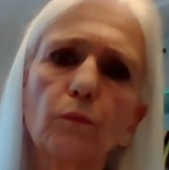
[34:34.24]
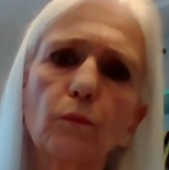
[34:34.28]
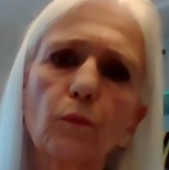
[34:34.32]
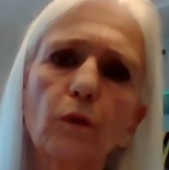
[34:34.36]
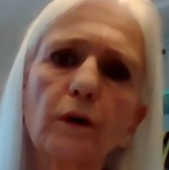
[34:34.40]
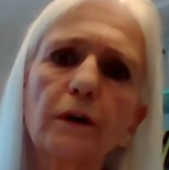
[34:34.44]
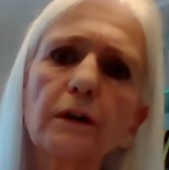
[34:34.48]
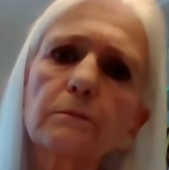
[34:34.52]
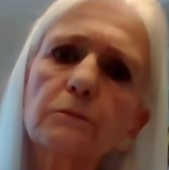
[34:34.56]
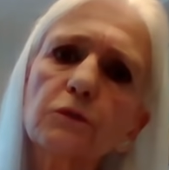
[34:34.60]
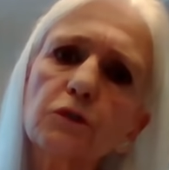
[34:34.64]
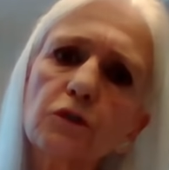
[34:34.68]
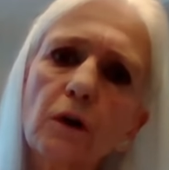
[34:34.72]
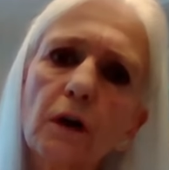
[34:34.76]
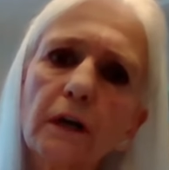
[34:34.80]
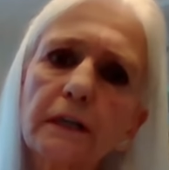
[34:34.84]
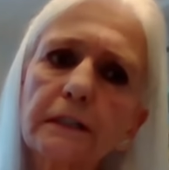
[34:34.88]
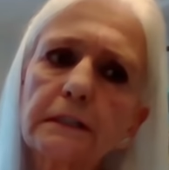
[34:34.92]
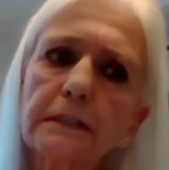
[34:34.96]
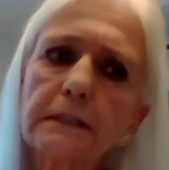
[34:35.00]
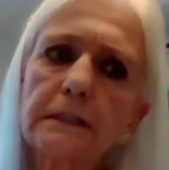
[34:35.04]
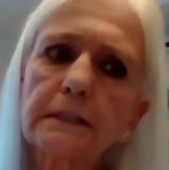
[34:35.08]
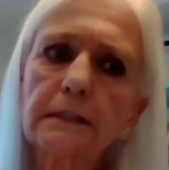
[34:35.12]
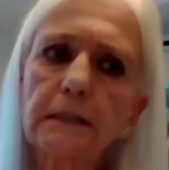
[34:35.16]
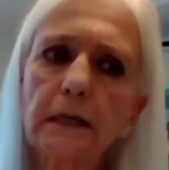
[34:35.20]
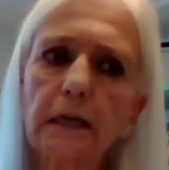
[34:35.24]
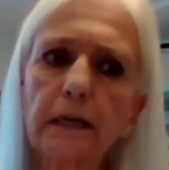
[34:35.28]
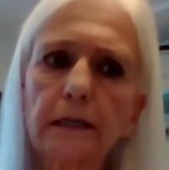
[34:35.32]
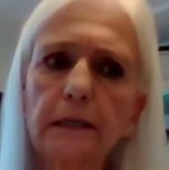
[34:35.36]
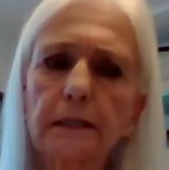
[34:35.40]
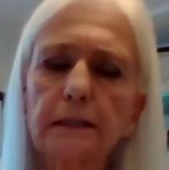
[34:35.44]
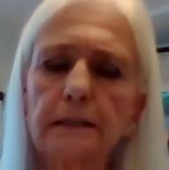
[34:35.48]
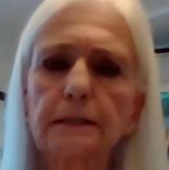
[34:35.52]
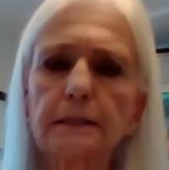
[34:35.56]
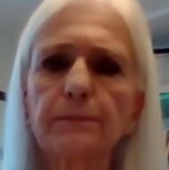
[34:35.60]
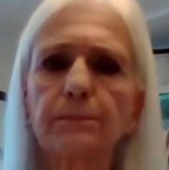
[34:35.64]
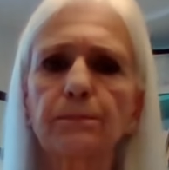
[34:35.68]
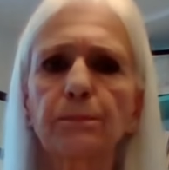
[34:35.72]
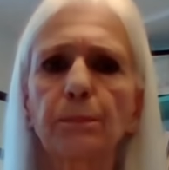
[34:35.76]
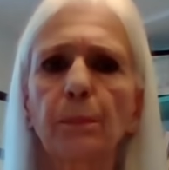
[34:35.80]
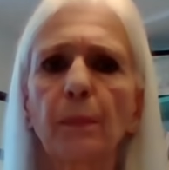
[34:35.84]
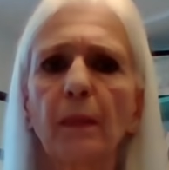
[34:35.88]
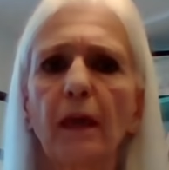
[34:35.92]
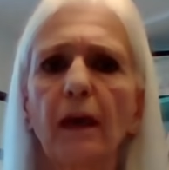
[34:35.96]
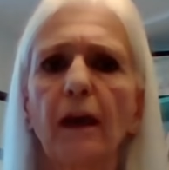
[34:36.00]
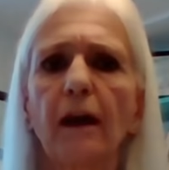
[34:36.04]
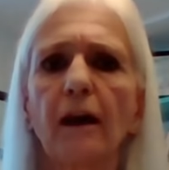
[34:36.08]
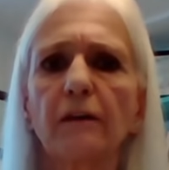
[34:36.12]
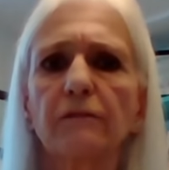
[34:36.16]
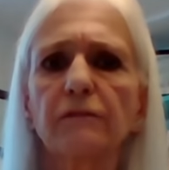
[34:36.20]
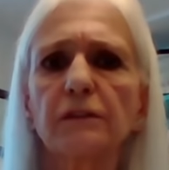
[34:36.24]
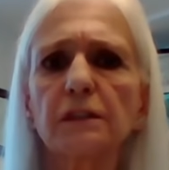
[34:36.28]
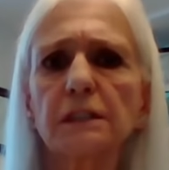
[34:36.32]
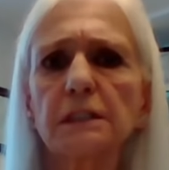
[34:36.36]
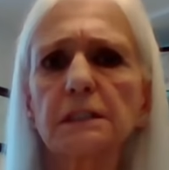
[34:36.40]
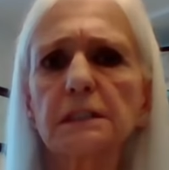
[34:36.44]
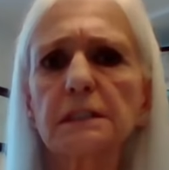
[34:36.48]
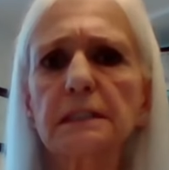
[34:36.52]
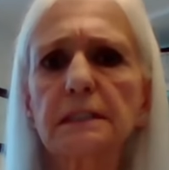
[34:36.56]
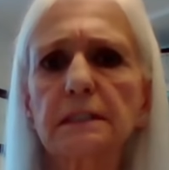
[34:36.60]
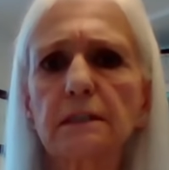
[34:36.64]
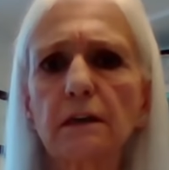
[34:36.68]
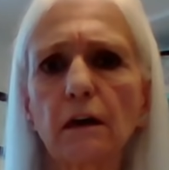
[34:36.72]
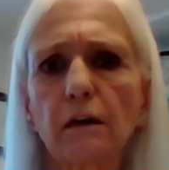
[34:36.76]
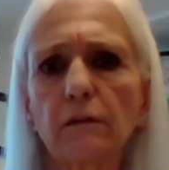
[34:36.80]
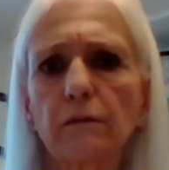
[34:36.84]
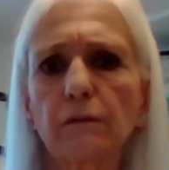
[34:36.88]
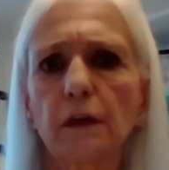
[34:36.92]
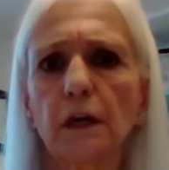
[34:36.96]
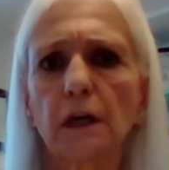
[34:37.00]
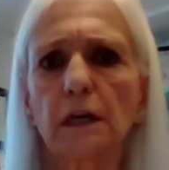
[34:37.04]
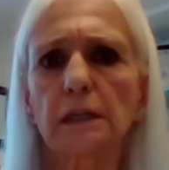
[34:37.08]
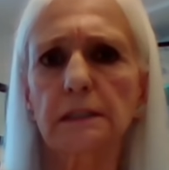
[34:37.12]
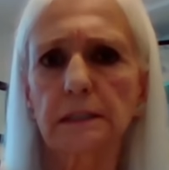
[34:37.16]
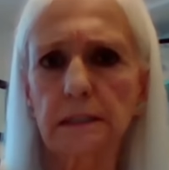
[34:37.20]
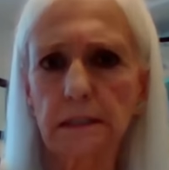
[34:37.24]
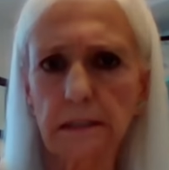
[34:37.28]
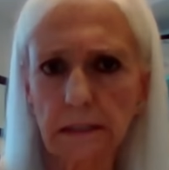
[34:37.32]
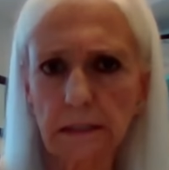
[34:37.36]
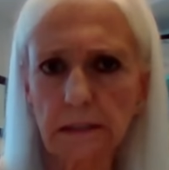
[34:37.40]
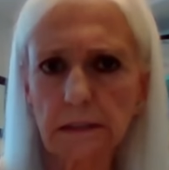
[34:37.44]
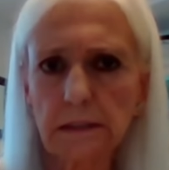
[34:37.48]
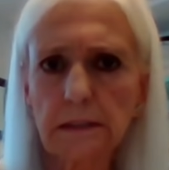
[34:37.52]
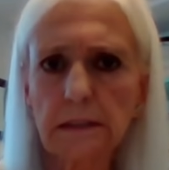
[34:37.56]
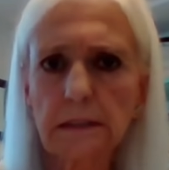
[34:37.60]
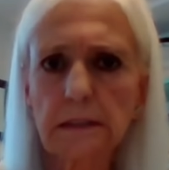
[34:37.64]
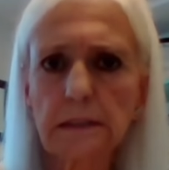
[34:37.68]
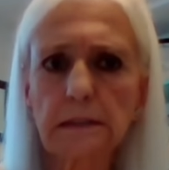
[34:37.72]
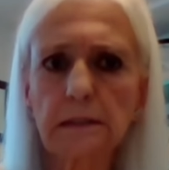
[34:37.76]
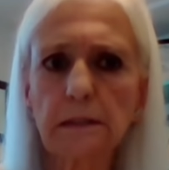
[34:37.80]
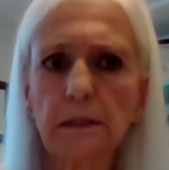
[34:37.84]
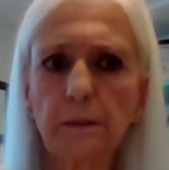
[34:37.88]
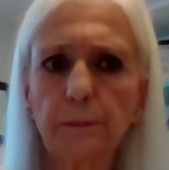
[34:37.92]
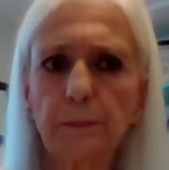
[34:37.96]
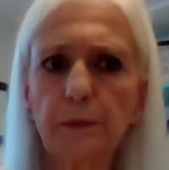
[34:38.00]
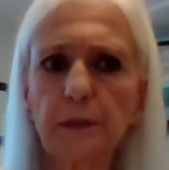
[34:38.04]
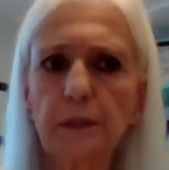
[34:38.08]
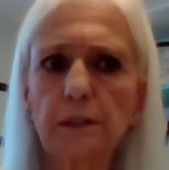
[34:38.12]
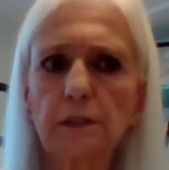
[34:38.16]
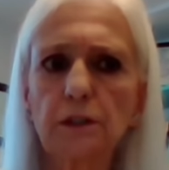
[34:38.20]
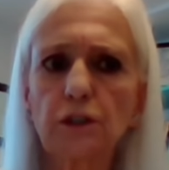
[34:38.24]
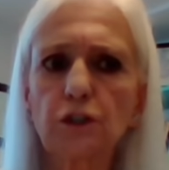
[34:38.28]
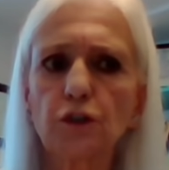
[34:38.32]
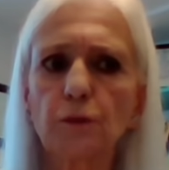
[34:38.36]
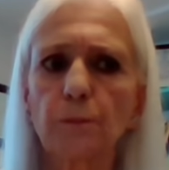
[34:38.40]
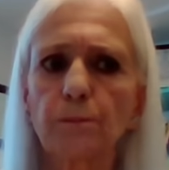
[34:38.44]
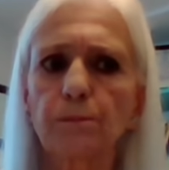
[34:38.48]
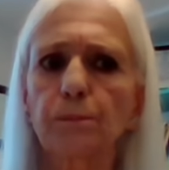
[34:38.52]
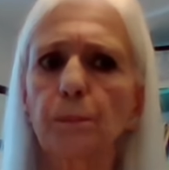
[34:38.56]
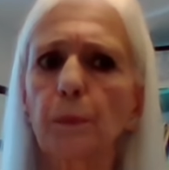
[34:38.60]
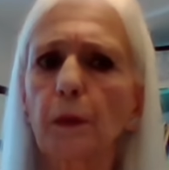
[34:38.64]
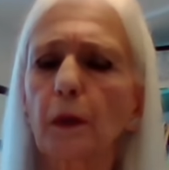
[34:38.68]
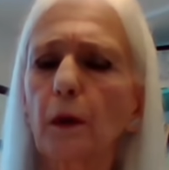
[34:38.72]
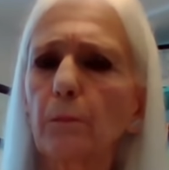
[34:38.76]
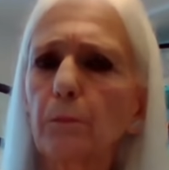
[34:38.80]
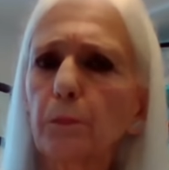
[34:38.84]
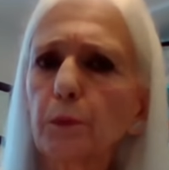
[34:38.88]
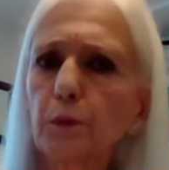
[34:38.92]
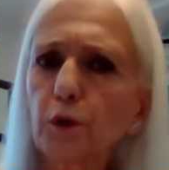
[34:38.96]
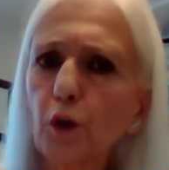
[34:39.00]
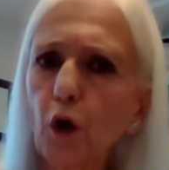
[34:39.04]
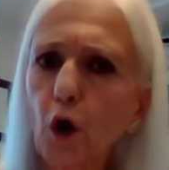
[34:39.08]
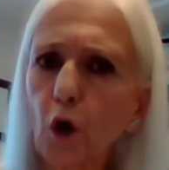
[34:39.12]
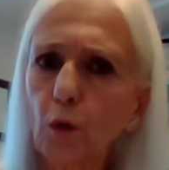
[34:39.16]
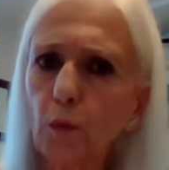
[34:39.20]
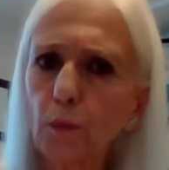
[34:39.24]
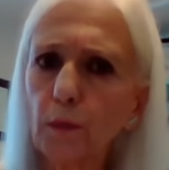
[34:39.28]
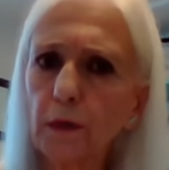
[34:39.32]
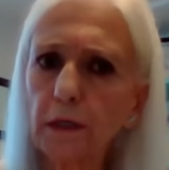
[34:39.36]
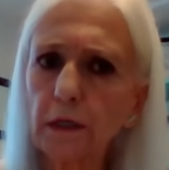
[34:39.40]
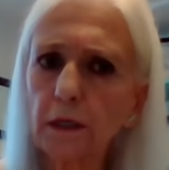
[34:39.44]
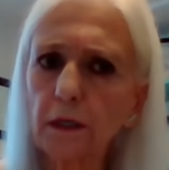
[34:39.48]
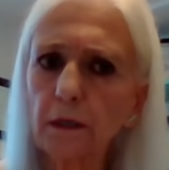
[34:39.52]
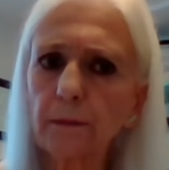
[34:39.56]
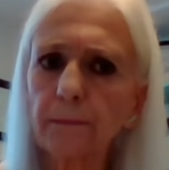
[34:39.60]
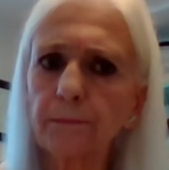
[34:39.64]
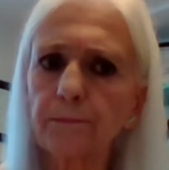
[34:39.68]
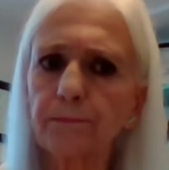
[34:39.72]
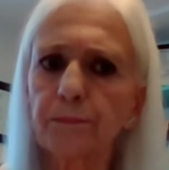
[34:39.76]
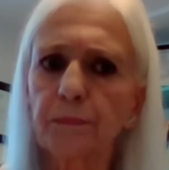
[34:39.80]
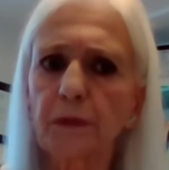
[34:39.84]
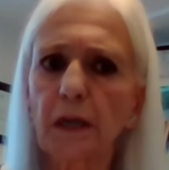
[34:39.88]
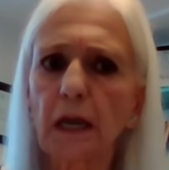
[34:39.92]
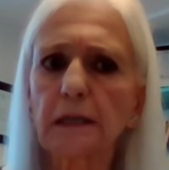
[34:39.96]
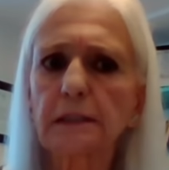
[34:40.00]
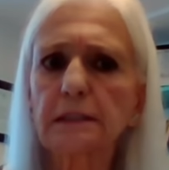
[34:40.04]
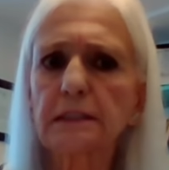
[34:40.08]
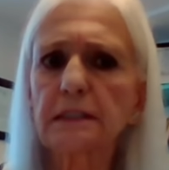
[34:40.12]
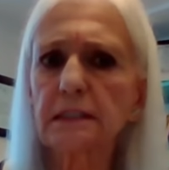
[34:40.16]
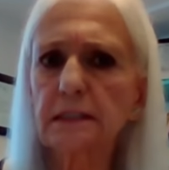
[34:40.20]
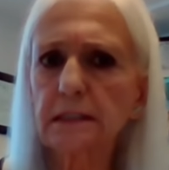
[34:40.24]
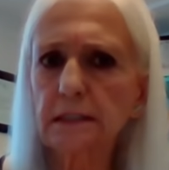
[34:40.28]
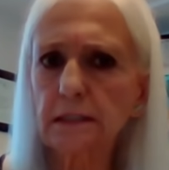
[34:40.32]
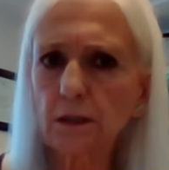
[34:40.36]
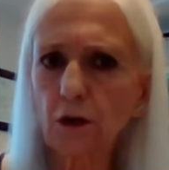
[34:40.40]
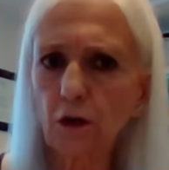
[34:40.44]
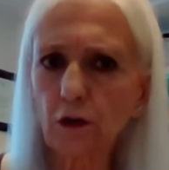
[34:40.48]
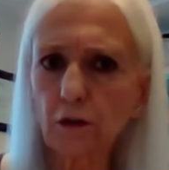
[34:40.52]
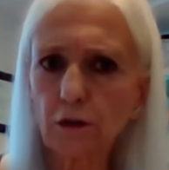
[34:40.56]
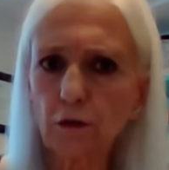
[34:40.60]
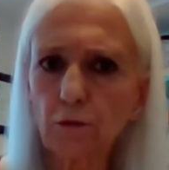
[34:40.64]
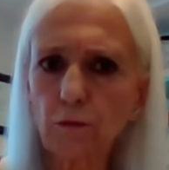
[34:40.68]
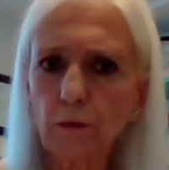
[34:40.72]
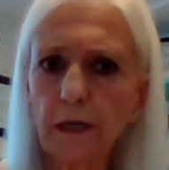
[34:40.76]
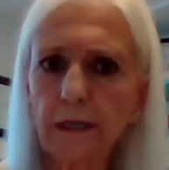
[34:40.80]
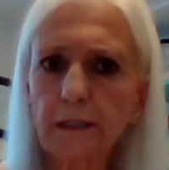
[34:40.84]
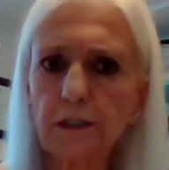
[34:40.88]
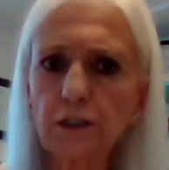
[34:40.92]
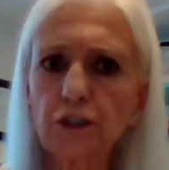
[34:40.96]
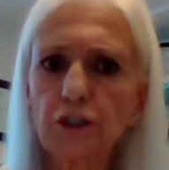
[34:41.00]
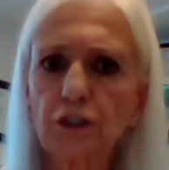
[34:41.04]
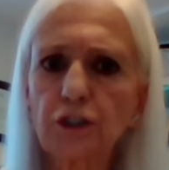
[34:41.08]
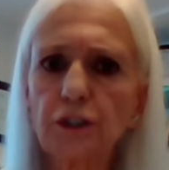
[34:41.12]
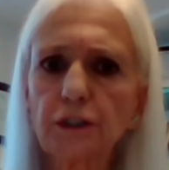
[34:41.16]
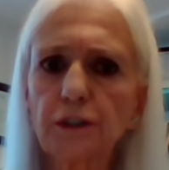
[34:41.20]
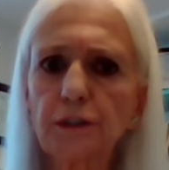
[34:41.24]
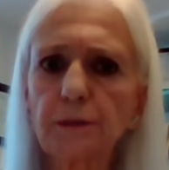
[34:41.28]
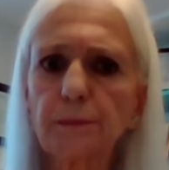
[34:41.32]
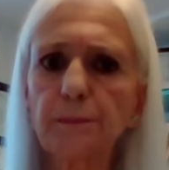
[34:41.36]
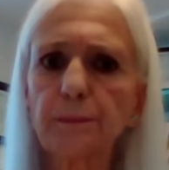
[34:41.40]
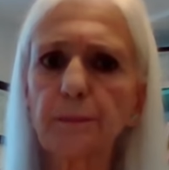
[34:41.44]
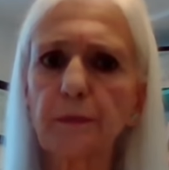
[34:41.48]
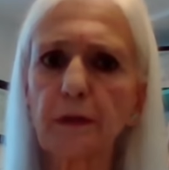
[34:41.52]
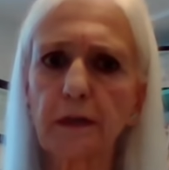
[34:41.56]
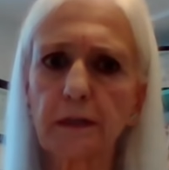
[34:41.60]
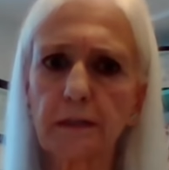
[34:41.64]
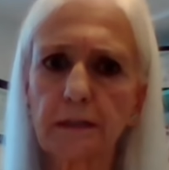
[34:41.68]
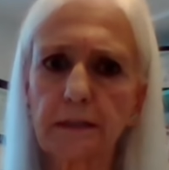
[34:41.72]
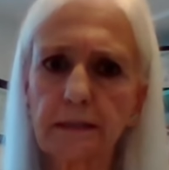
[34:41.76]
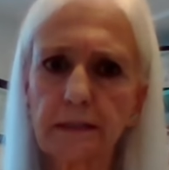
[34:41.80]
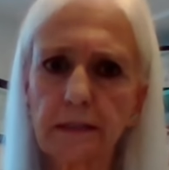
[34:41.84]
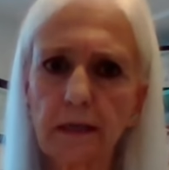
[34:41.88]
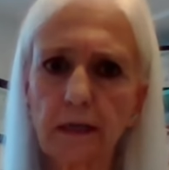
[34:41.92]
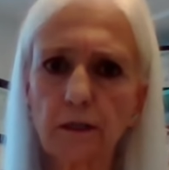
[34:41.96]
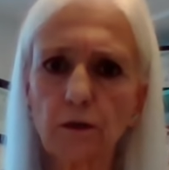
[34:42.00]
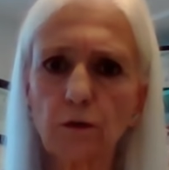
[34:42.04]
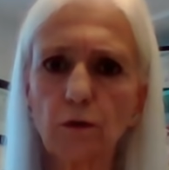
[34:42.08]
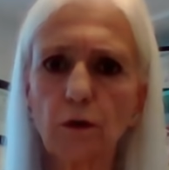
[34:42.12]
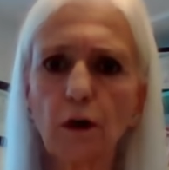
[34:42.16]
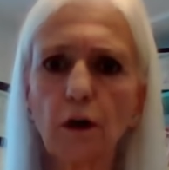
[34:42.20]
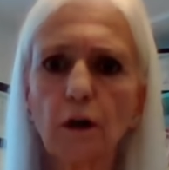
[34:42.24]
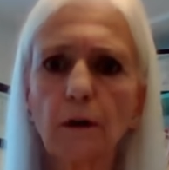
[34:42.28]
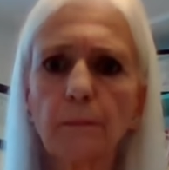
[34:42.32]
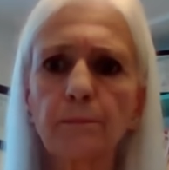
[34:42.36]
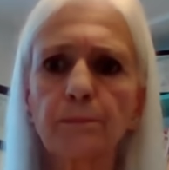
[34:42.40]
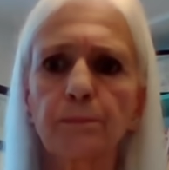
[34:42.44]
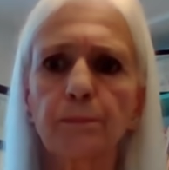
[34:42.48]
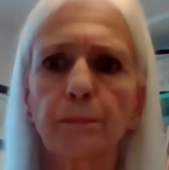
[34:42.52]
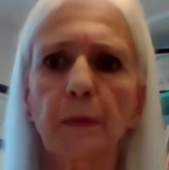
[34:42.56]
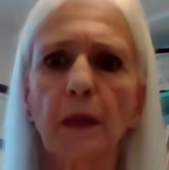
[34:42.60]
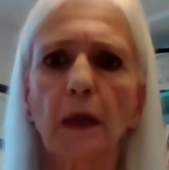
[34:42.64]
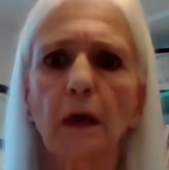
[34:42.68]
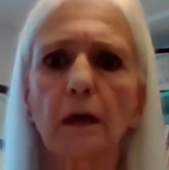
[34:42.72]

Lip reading: what I'm trying to say is evidence of skin slippage, bloating, discoloration, etc.,